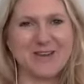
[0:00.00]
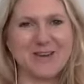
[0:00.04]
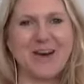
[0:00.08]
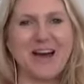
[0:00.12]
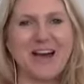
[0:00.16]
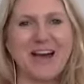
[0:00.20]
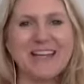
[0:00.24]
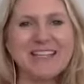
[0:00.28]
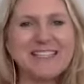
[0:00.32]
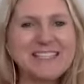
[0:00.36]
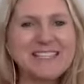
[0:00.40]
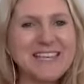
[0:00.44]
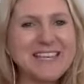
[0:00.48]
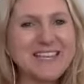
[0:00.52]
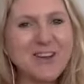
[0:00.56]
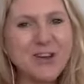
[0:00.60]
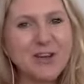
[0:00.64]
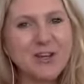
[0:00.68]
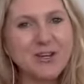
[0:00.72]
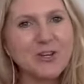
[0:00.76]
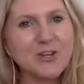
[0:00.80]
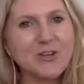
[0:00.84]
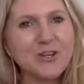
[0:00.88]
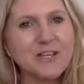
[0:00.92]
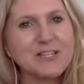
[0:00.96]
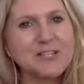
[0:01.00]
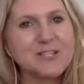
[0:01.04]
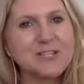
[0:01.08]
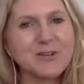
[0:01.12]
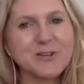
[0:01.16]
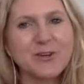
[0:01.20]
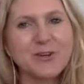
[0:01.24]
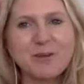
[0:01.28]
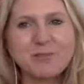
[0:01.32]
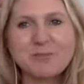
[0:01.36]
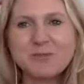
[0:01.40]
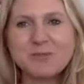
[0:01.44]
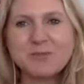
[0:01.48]
I see it on your
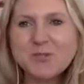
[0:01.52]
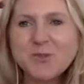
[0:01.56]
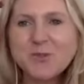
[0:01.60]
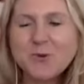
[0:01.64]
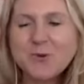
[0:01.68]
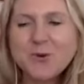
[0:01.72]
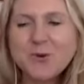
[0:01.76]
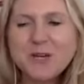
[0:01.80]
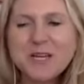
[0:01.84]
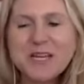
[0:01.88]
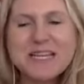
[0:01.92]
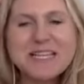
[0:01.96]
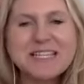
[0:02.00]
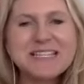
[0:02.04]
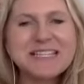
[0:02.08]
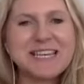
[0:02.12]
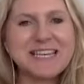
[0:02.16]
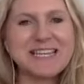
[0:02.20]
Instagram stories.